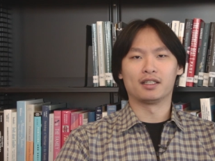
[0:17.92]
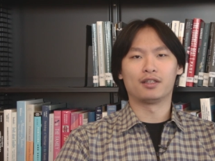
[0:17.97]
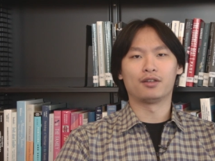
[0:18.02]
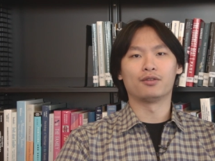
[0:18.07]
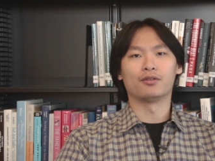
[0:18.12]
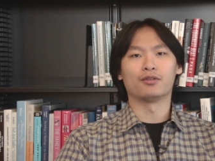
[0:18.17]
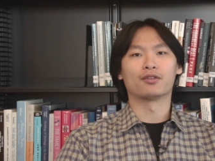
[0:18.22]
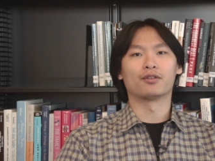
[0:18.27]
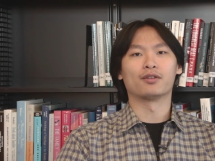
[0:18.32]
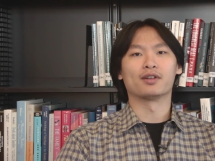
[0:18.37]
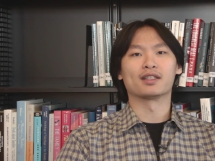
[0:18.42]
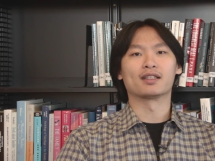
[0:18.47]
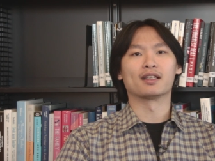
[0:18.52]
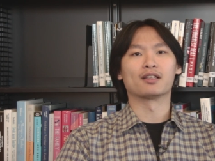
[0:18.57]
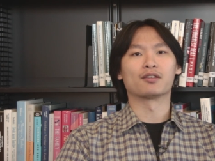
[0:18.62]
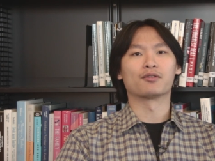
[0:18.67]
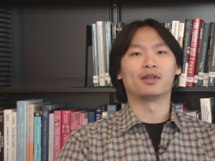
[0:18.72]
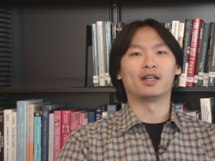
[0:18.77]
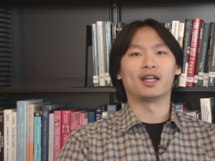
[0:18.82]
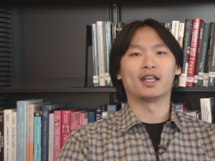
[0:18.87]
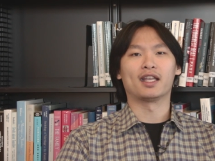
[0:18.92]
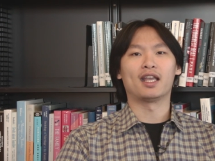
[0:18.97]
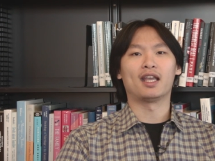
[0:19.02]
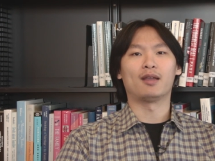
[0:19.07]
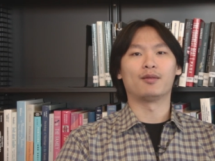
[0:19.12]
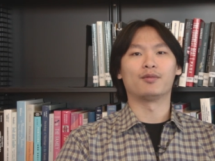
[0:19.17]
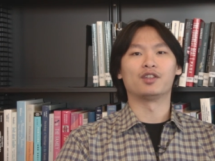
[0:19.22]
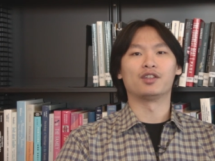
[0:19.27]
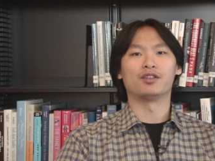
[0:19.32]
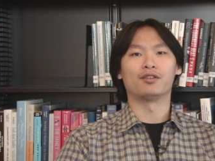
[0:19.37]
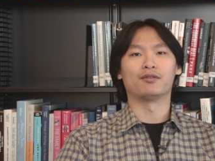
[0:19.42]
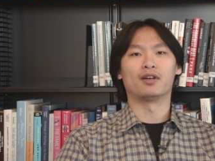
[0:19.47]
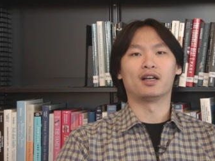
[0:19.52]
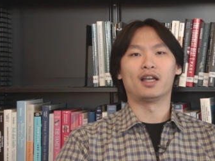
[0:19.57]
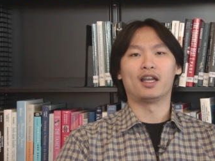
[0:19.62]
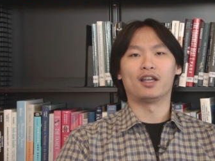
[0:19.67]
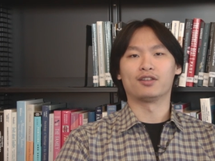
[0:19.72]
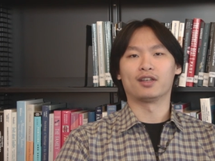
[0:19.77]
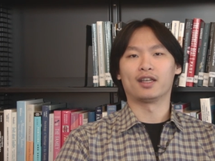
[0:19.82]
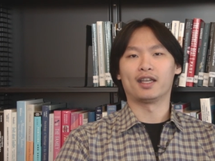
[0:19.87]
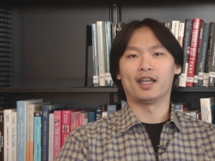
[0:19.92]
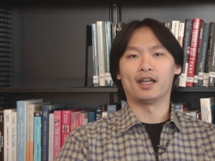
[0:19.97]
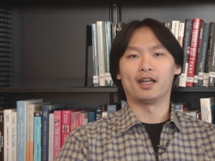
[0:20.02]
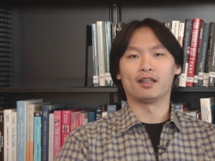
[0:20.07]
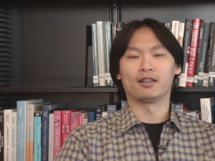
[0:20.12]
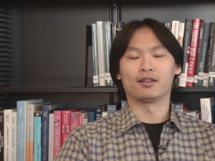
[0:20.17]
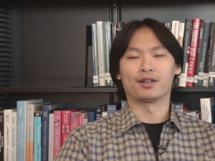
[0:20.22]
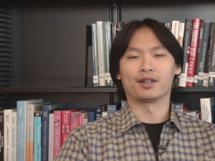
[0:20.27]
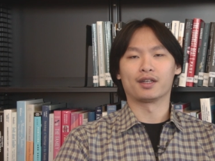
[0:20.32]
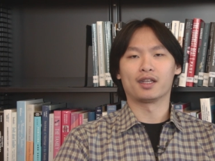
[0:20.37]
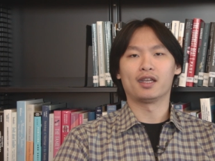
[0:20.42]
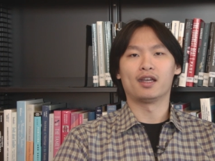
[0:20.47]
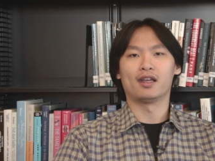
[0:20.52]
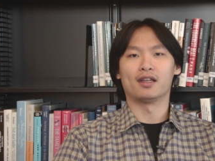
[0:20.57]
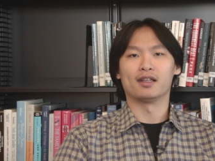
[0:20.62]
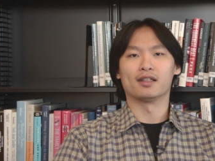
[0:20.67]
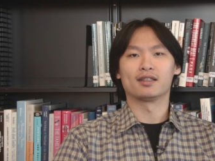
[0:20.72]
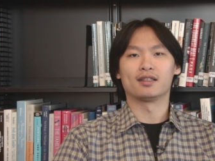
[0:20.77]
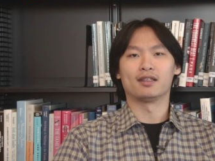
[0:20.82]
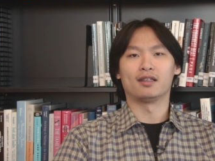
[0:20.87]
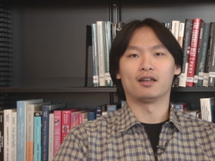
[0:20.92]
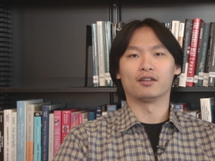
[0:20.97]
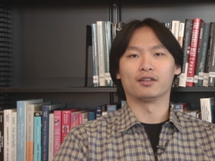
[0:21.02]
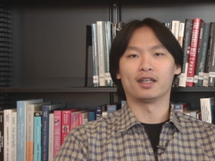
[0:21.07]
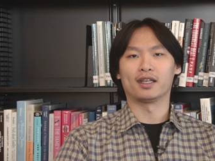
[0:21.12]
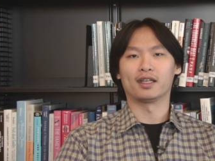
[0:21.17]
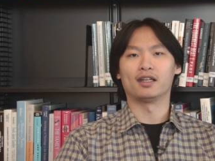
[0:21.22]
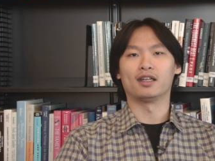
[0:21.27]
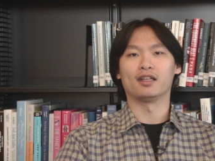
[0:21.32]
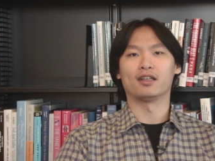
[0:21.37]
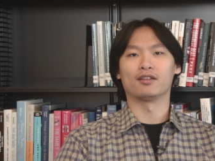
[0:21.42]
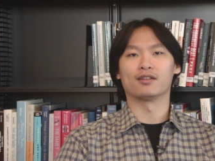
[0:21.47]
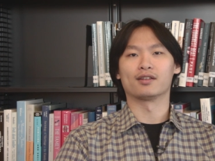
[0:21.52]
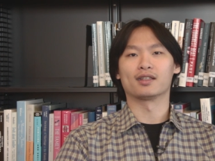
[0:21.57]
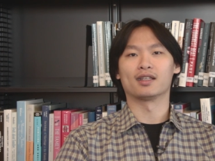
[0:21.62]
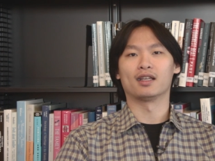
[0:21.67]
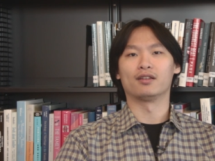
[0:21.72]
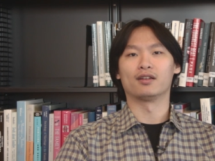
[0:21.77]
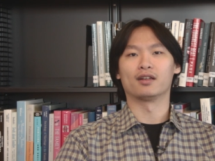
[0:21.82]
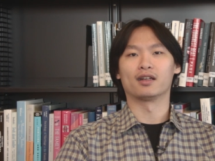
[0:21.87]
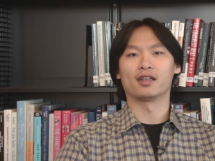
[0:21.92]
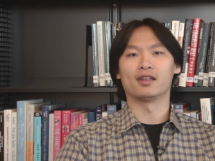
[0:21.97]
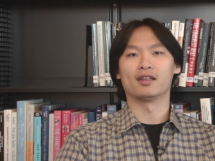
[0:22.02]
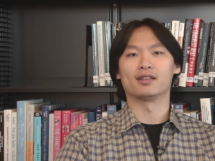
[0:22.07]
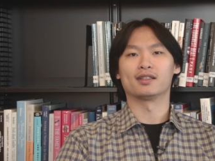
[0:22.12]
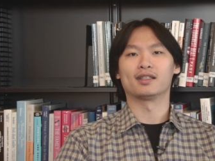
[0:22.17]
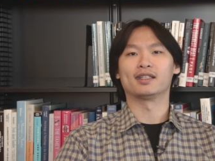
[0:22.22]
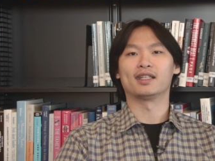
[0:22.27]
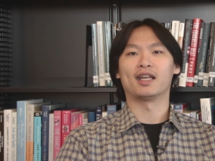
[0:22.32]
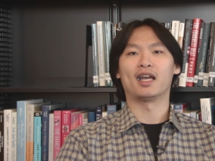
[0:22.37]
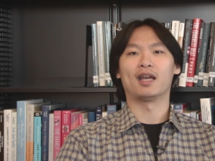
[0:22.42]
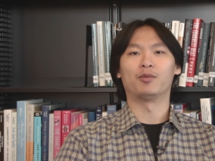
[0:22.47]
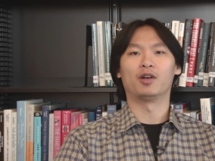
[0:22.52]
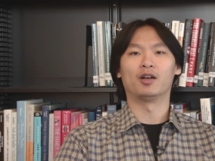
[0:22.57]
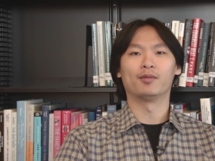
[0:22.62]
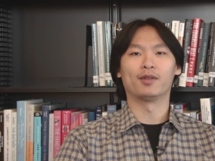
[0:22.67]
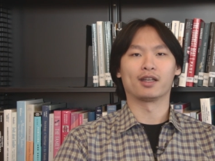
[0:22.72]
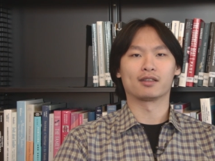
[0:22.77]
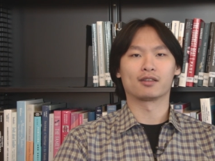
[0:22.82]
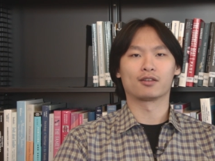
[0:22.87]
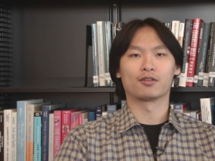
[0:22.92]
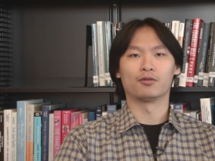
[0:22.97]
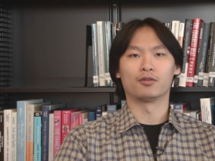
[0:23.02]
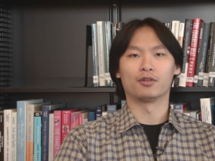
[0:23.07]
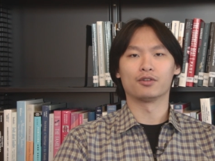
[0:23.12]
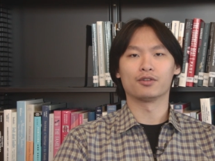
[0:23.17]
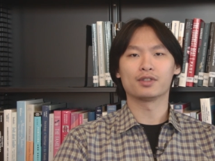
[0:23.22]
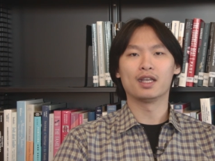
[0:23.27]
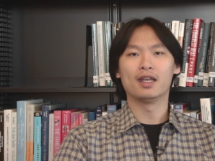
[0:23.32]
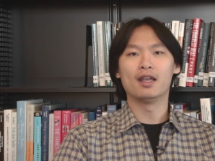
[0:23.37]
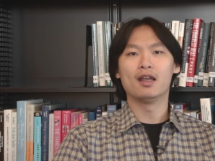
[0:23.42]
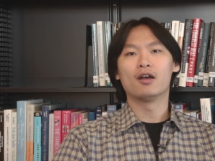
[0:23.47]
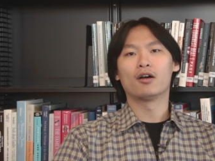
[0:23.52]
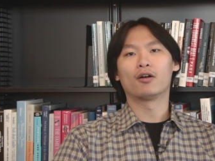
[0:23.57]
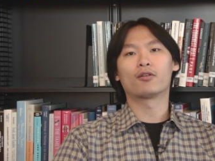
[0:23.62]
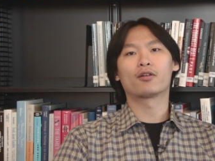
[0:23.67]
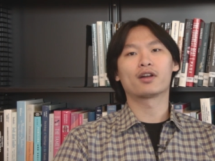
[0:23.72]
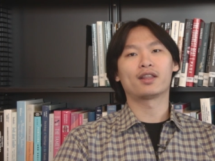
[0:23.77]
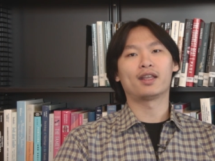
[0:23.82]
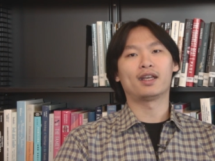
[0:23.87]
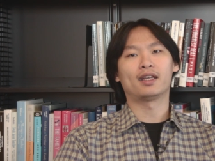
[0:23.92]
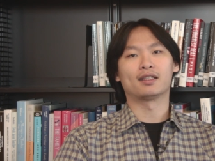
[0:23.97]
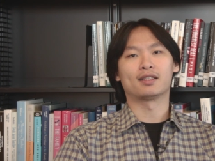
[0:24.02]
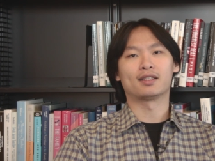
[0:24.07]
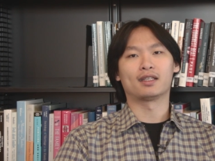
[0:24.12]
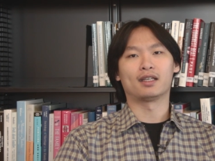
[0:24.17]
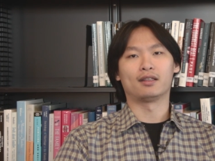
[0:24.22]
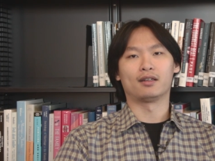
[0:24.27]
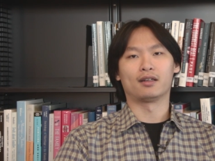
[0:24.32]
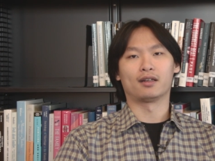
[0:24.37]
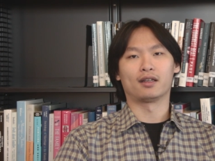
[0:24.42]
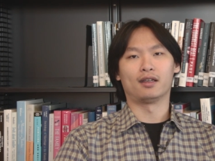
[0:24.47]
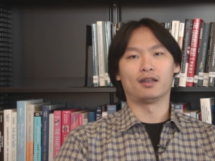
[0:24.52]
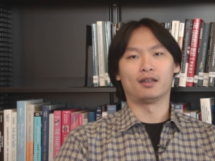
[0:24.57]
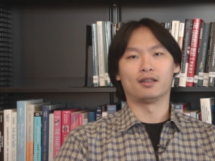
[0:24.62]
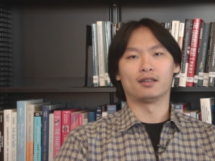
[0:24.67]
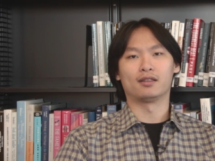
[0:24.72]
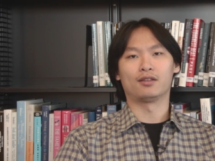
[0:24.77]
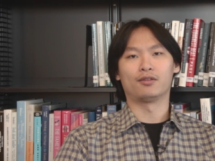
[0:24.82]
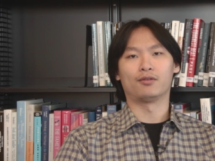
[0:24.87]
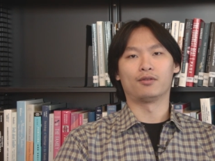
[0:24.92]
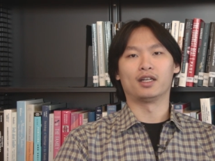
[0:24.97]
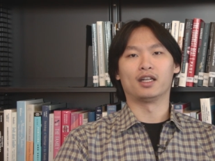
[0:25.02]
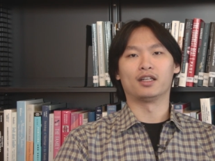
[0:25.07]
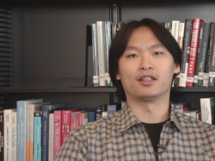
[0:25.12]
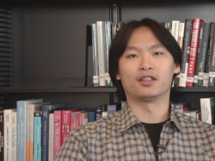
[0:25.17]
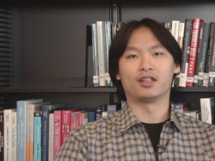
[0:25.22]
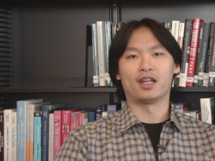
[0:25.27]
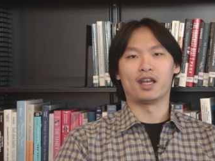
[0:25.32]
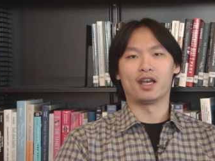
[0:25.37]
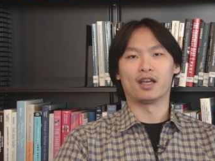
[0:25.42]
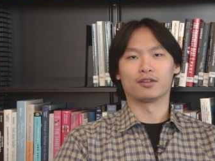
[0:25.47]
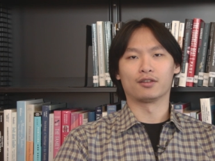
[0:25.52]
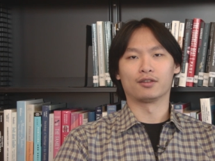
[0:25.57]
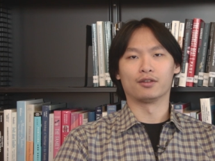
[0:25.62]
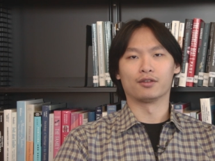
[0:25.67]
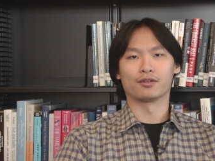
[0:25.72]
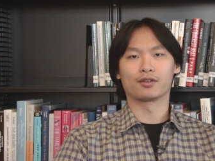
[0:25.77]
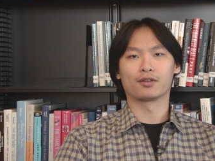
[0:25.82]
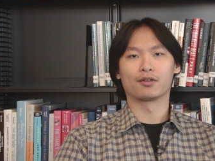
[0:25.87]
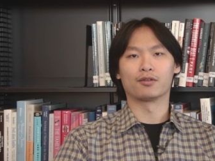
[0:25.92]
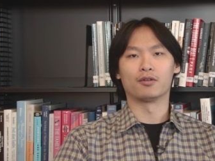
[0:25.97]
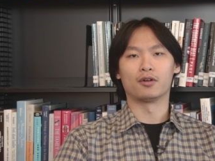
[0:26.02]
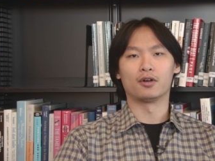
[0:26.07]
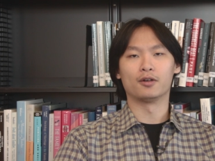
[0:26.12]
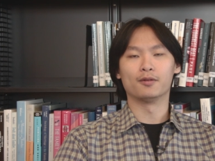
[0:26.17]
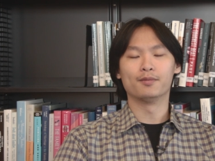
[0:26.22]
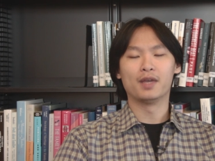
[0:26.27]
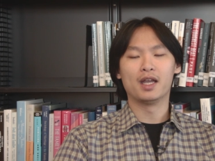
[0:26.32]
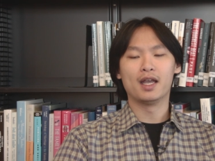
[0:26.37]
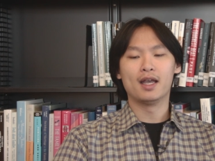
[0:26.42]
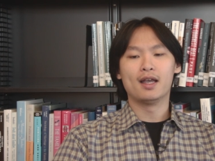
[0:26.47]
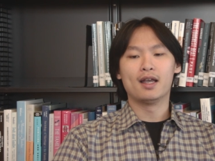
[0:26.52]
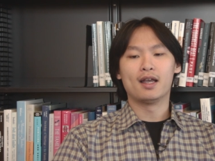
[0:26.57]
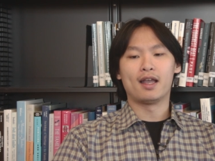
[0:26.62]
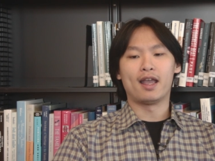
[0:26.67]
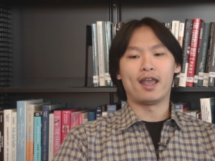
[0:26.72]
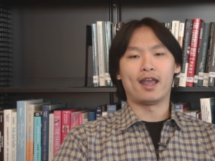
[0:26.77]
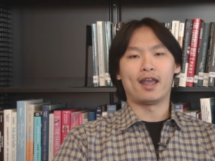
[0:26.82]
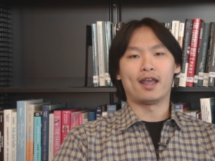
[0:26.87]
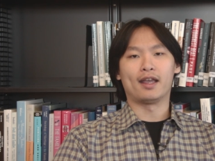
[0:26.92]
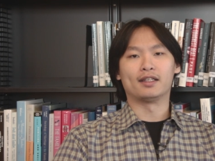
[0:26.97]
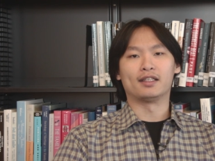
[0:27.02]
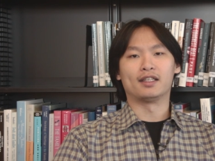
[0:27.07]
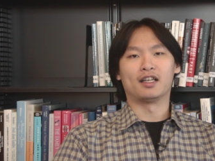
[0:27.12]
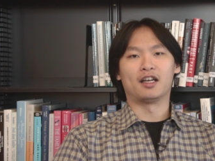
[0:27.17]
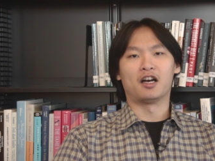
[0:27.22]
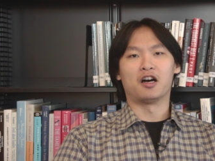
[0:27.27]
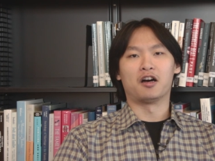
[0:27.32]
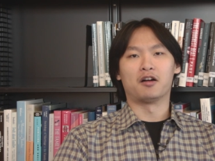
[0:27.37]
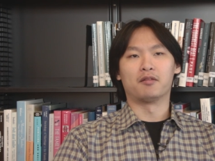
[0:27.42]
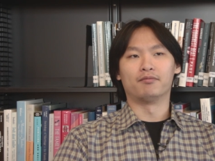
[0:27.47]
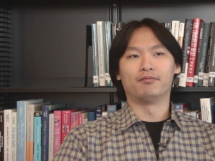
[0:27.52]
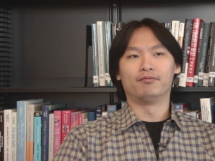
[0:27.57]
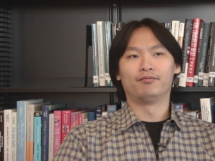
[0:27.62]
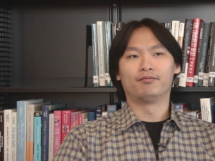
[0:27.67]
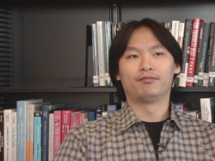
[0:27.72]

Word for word: two choices when it came to uh, educating their kids. You know, they could either send their kids to Thai public schools or they could send their kids to an international school. And um,